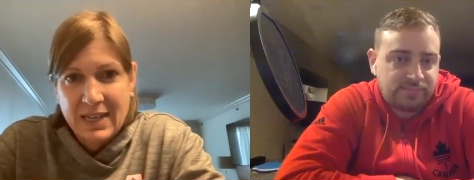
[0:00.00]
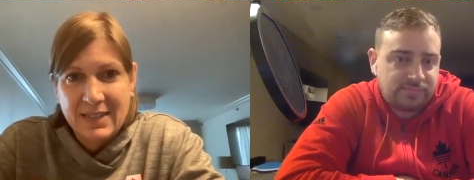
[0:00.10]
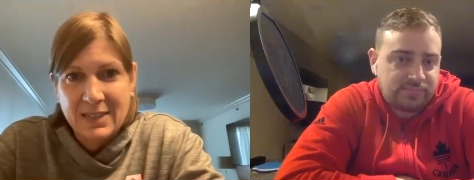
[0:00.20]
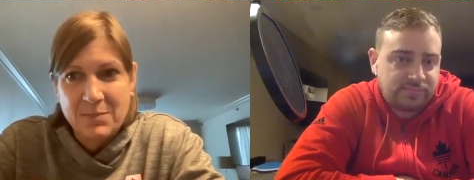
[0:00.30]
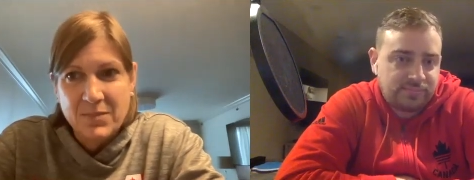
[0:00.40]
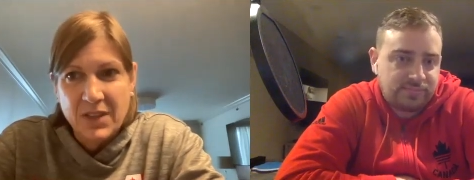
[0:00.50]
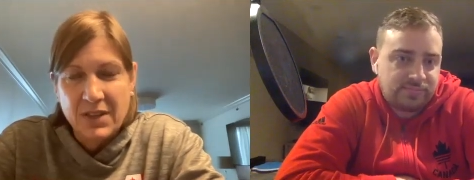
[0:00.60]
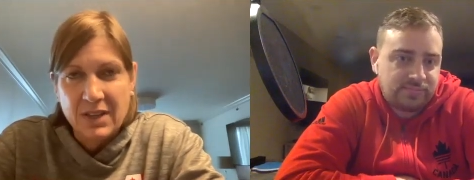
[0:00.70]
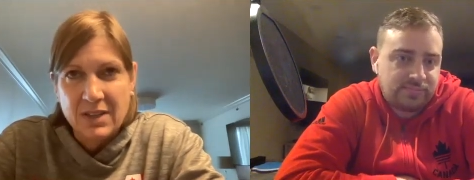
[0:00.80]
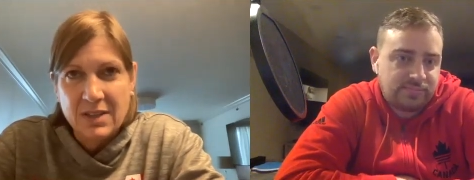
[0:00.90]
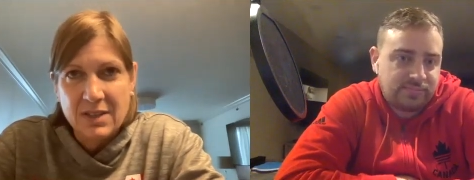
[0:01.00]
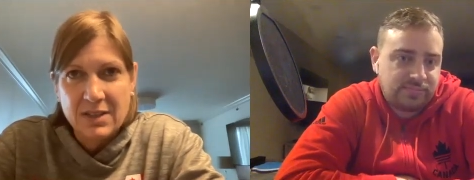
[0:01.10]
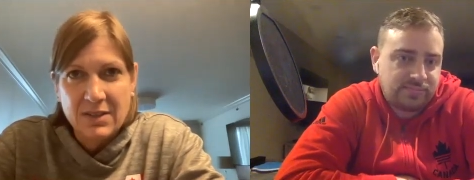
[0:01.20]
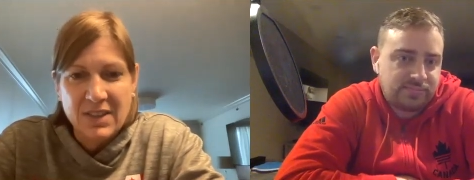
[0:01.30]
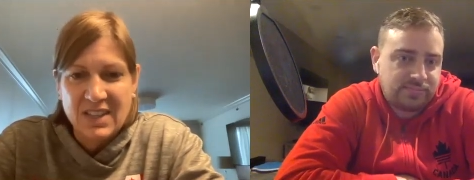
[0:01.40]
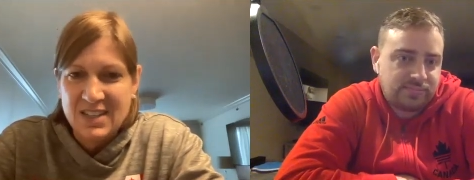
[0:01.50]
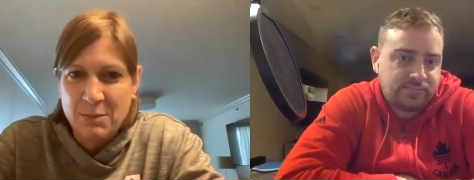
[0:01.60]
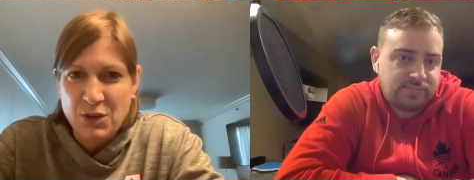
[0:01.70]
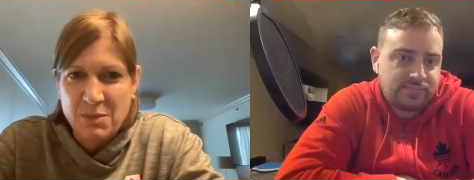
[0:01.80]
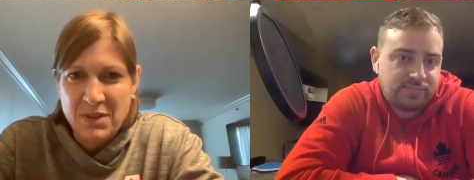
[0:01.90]
Speaker 1: um, I think the
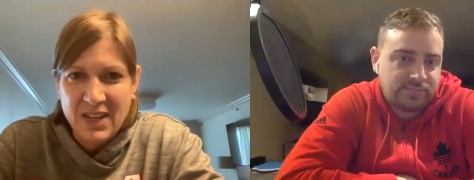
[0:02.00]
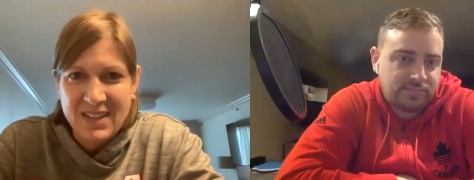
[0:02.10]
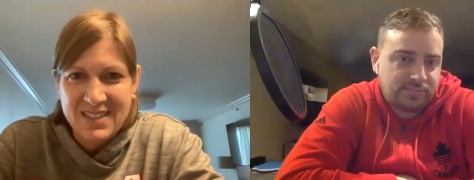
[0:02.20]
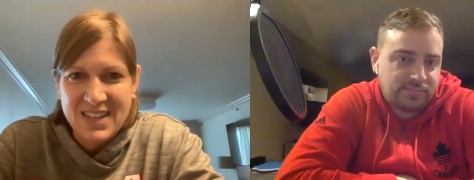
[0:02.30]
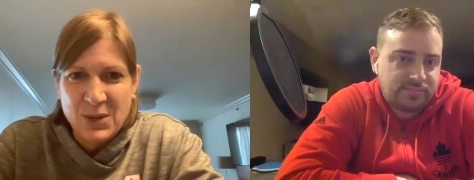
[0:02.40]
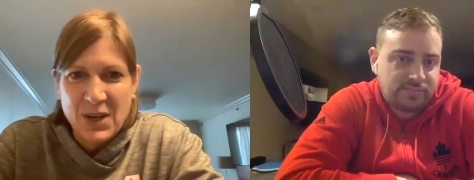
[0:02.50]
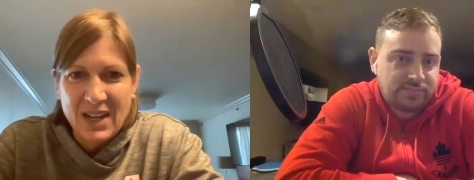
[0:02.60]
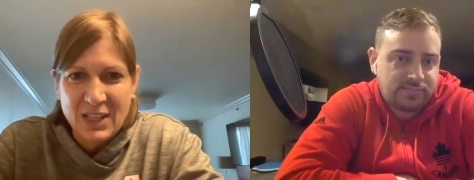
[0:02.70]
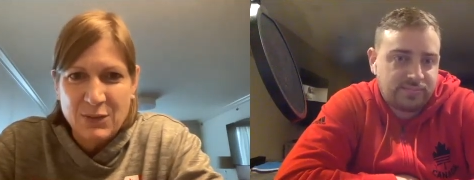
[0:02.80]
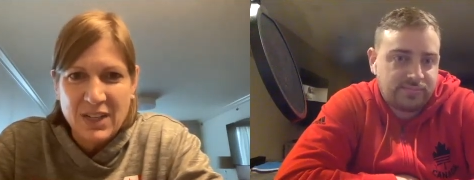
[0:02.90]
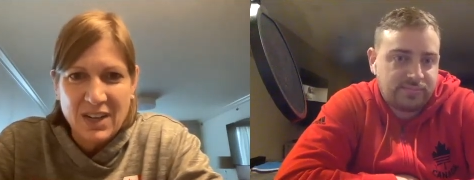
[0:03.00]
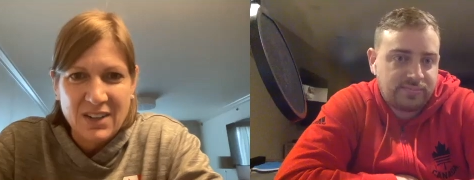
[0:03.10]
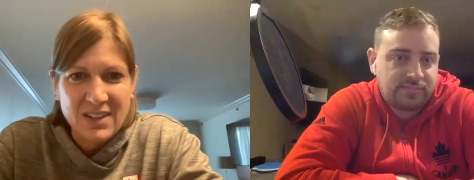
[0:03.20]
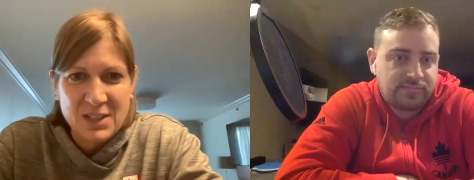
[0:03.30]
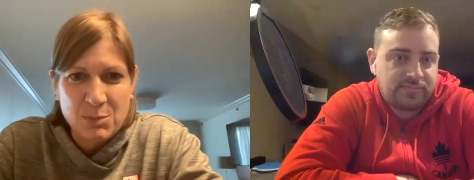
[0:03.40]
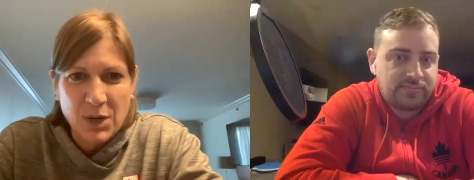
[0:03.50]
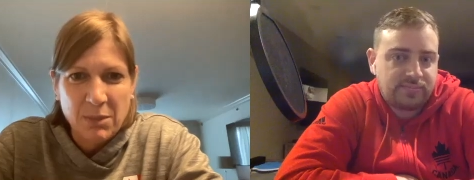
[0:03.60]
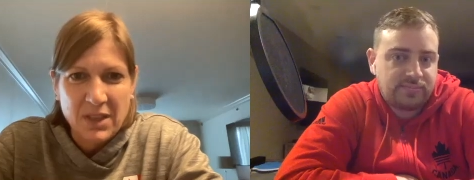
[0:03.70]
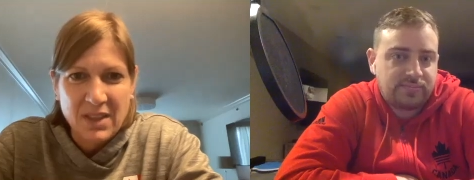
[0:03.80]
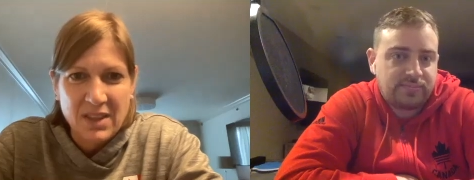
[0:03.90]
WNBA is now highly regarded as
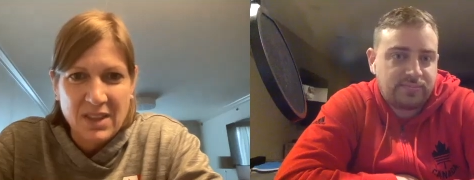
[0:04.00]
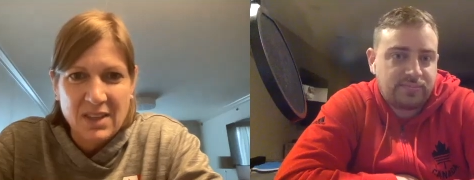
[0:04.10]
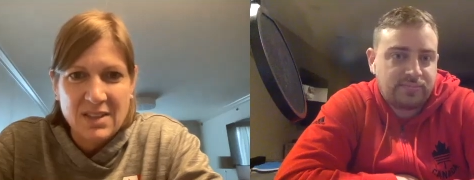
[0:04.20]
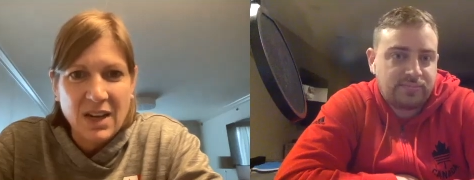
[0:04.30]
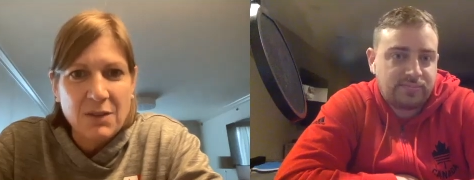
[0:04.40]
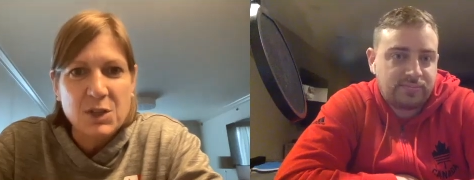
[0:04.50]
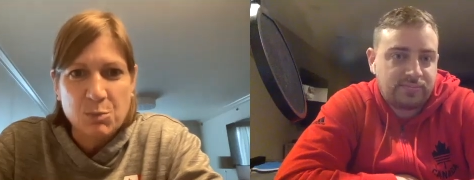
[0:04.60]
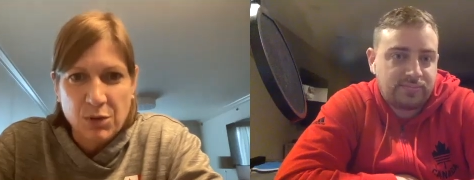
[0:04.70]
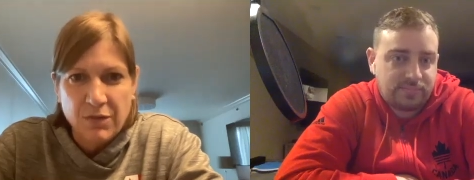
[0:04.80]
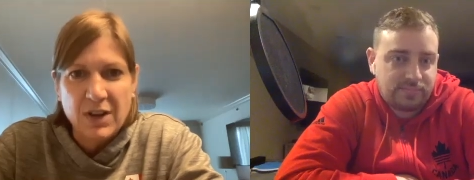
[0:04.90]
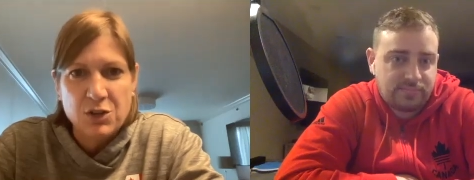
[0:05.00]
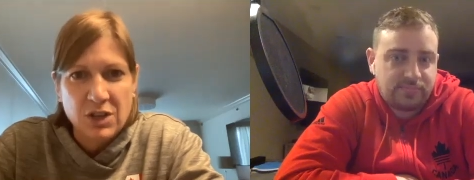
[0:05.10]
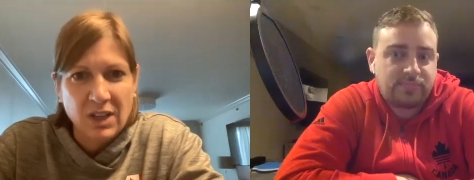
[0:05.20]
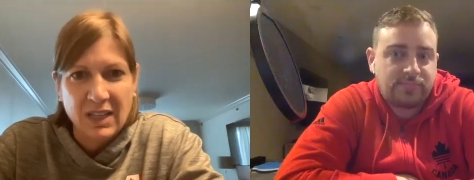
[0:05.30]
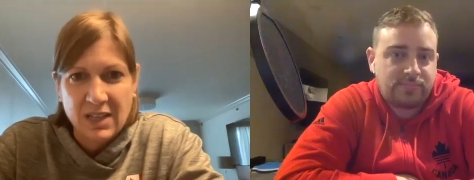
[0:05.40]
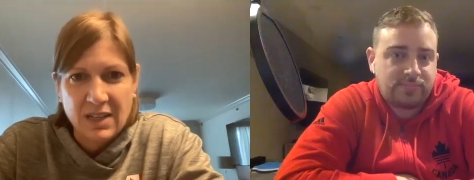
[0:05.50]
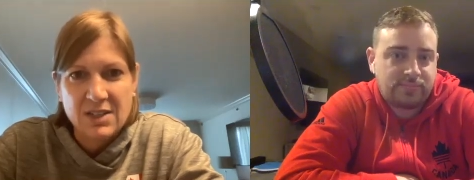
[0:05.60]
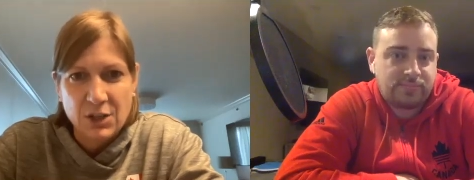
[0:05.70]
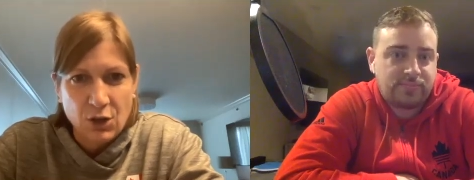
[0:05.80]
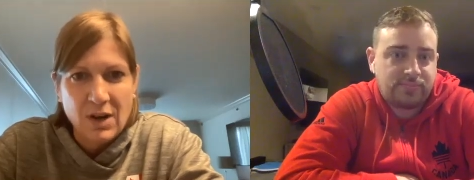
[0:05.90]
probably the toughest professional
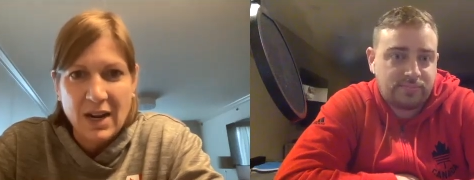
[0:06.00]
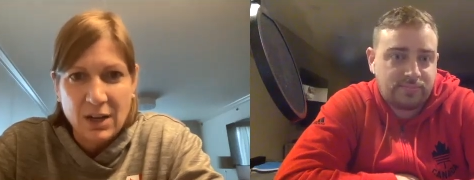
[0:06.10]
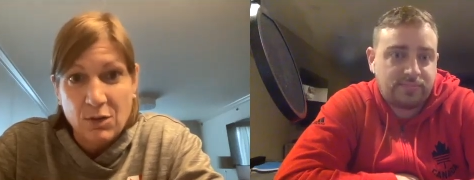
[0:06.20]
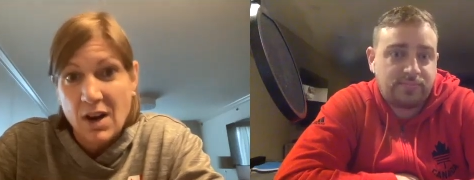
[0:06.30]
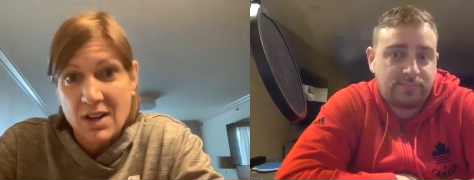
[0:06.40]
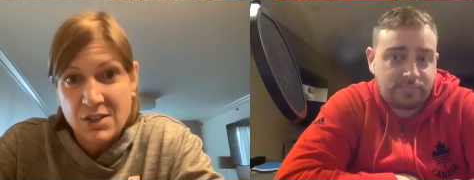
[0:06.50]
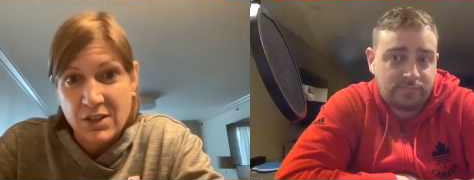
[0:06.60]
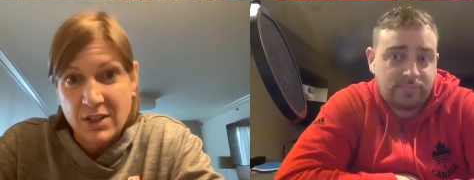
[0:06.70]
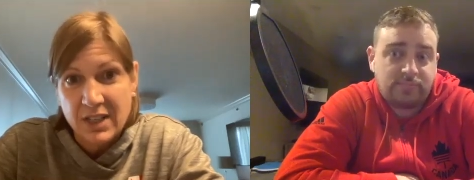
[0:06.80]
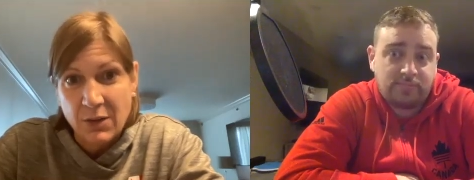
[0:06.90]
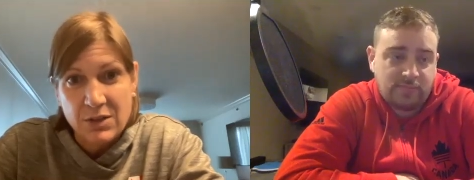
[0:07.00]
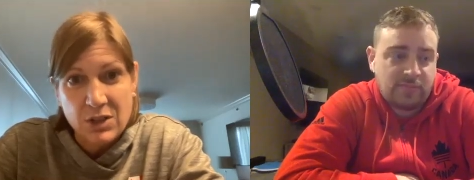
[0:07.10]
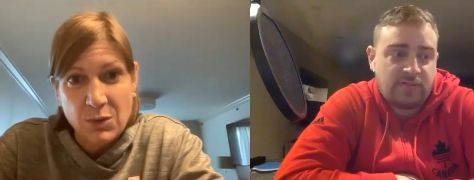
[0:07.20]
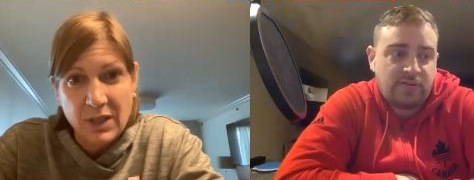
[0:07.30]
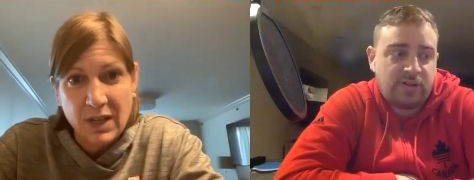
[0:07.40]
league to crack a roster. You know, there's only yeah,